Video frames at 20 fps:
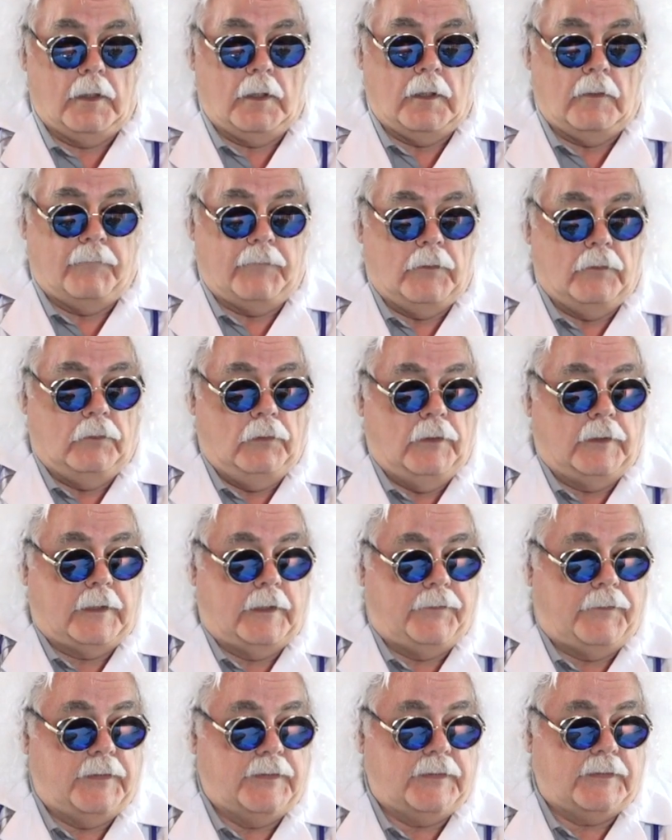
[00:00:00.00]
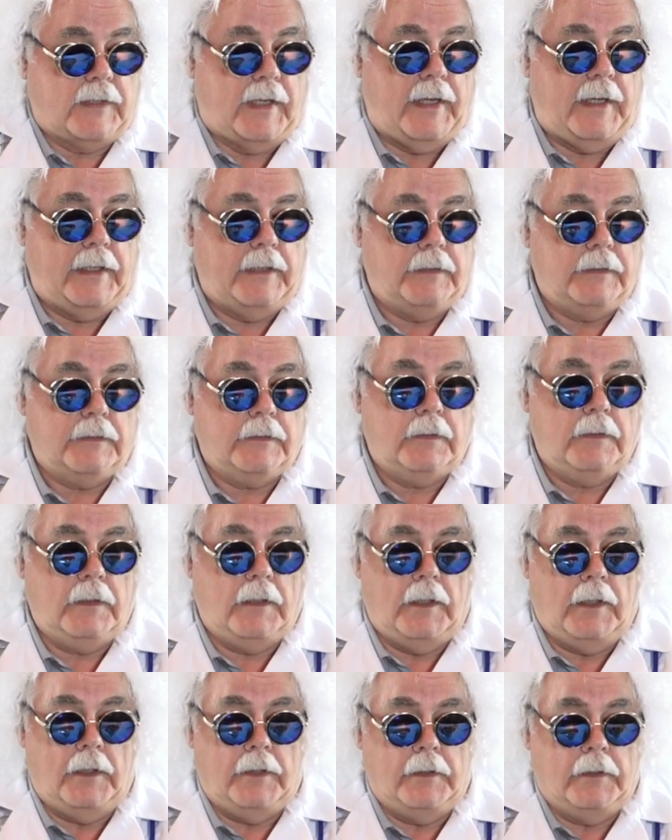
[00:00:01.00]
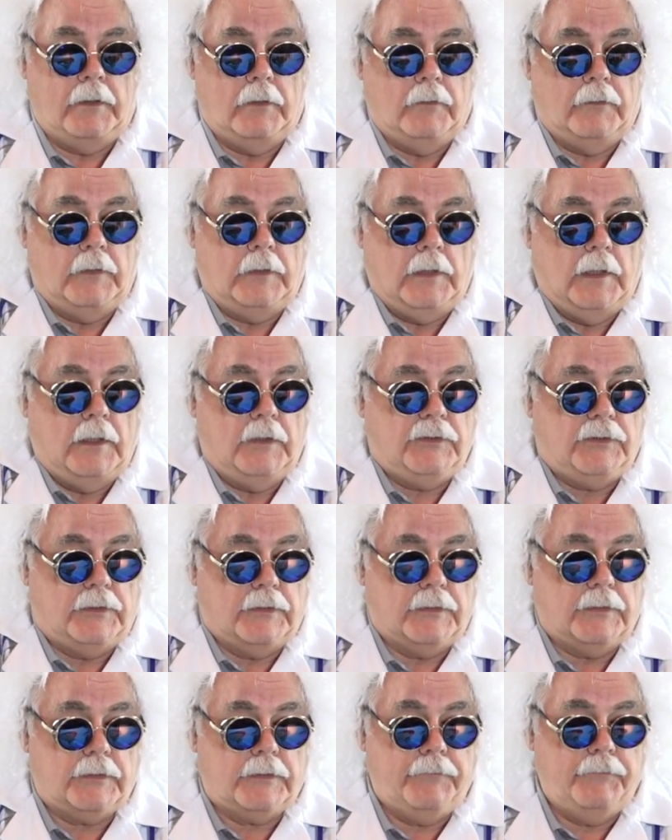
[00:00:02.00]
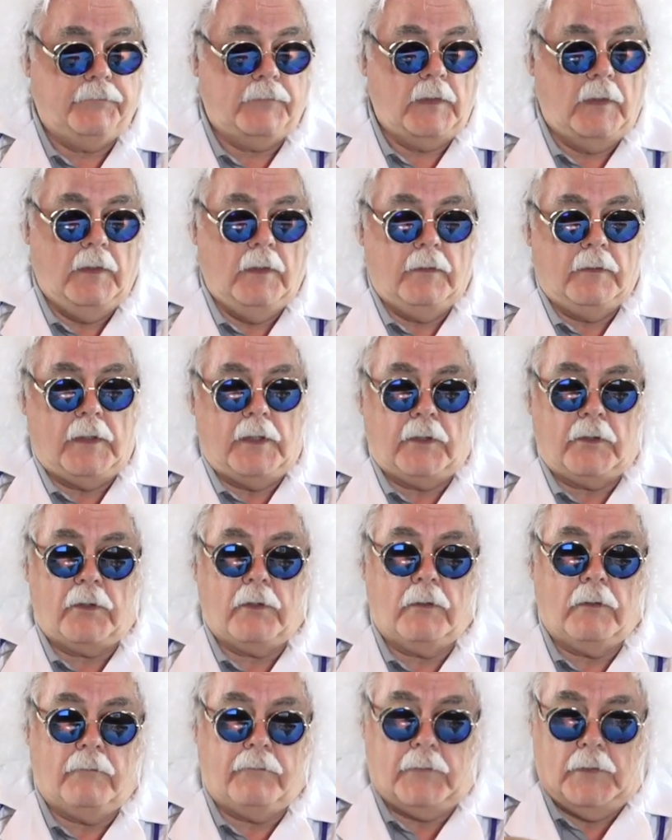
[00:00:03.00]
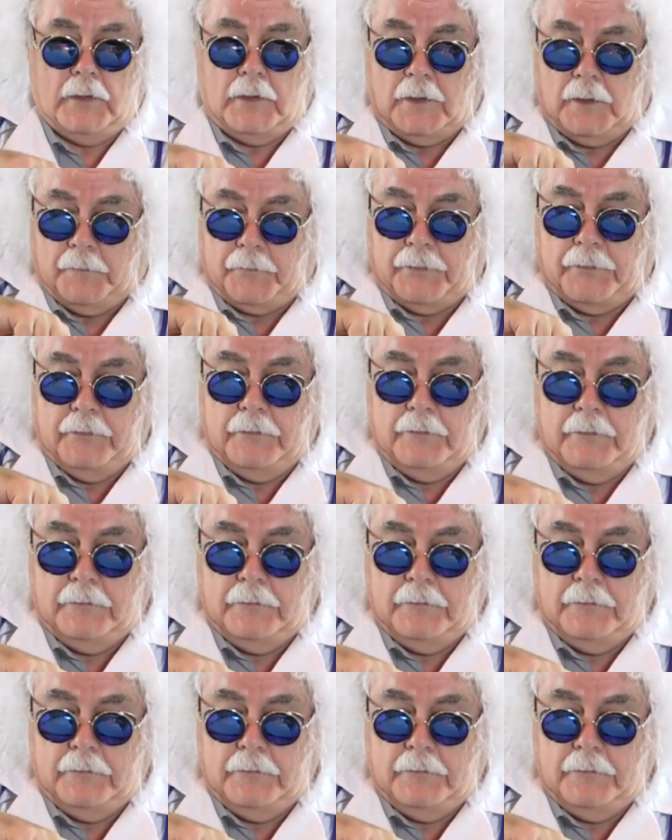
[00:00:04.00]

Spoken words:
if you look at the sides on here, the edges, they curve up,